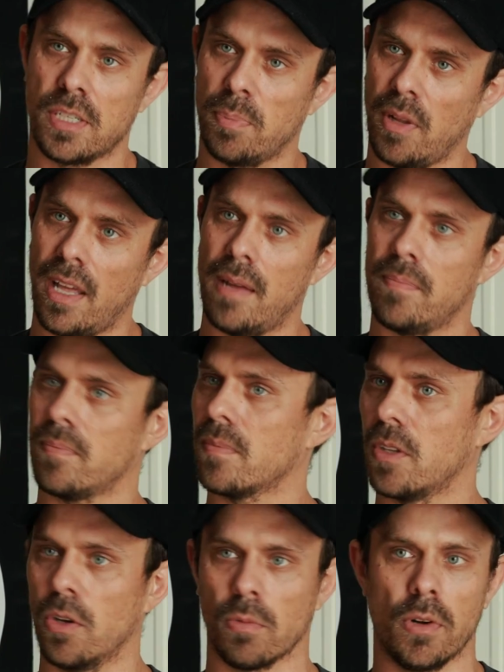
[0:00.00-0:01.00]
split,
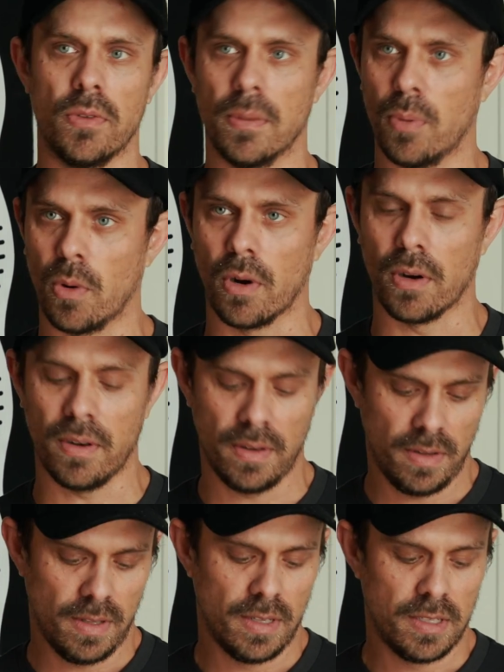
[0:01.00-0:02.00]
you'll ruin the board,
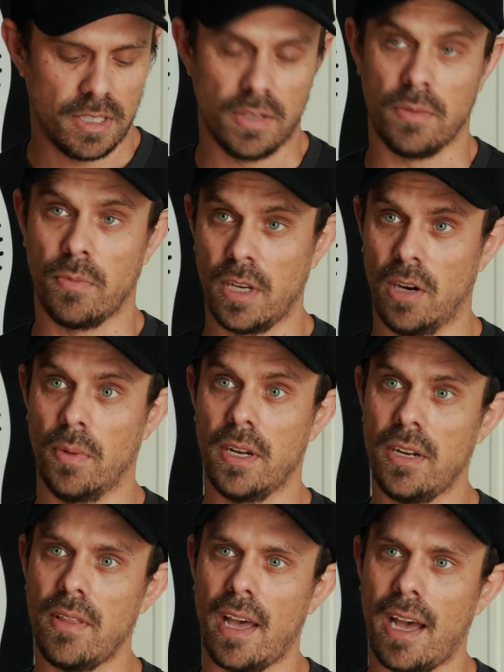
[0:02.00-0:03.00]
so we don't
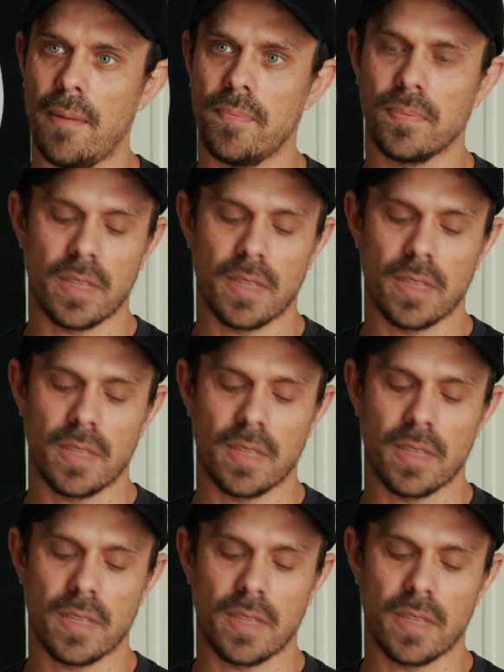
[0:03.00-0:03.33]
want to do that.